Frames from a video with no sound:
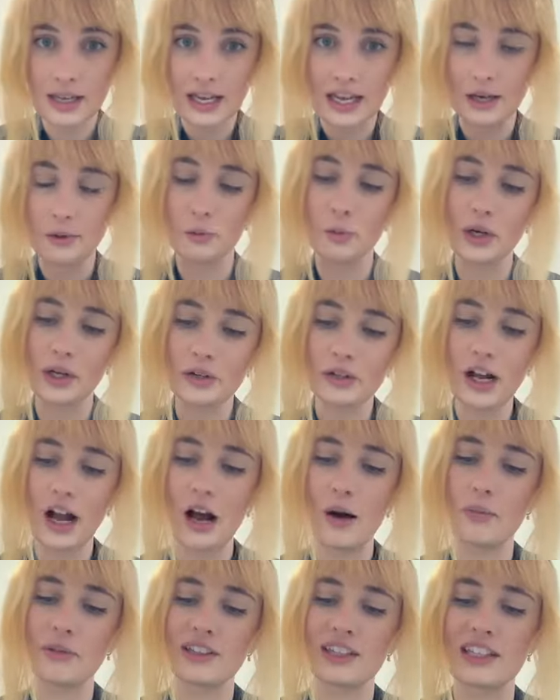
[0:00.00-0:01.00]
It will
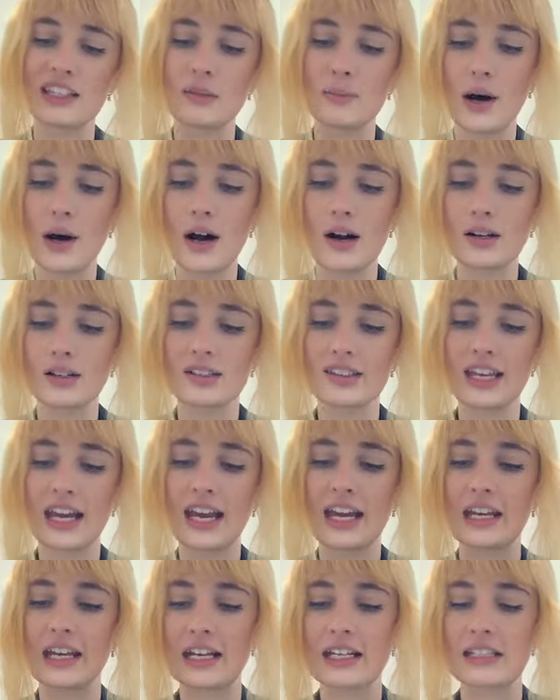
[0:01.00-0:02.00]
come with its box
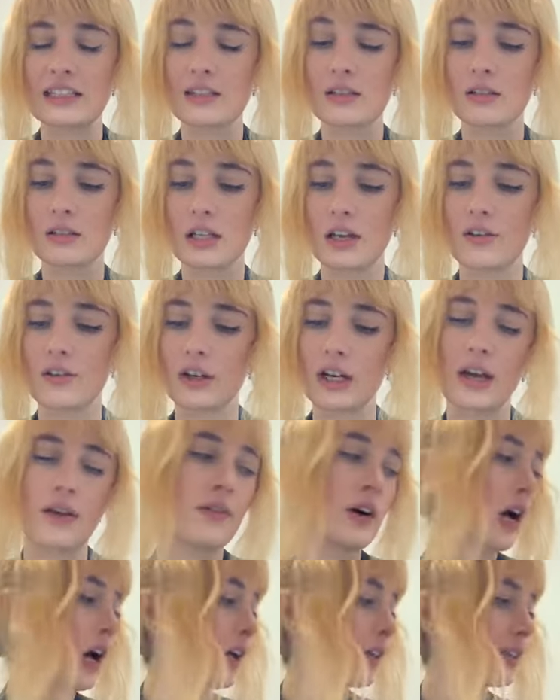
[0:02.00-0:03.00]
and its certificate
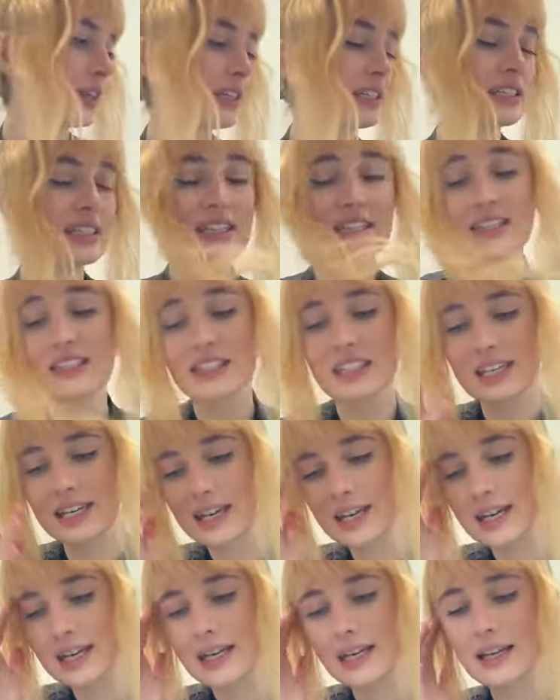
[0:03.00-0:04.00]
of
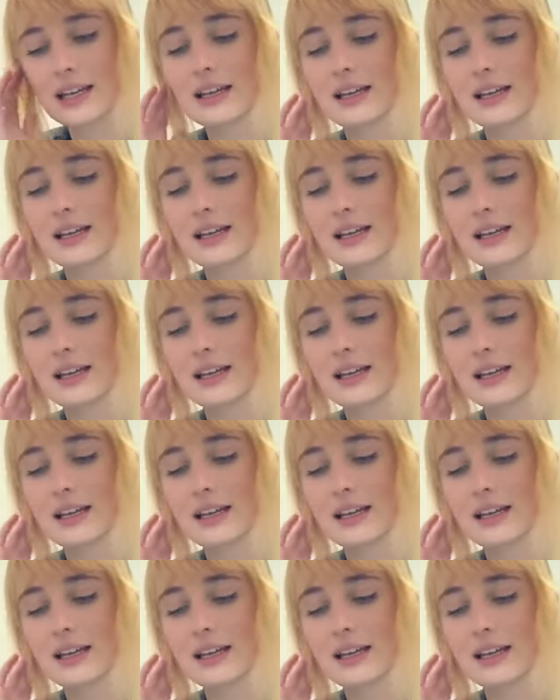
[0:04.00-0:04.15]
authenticity.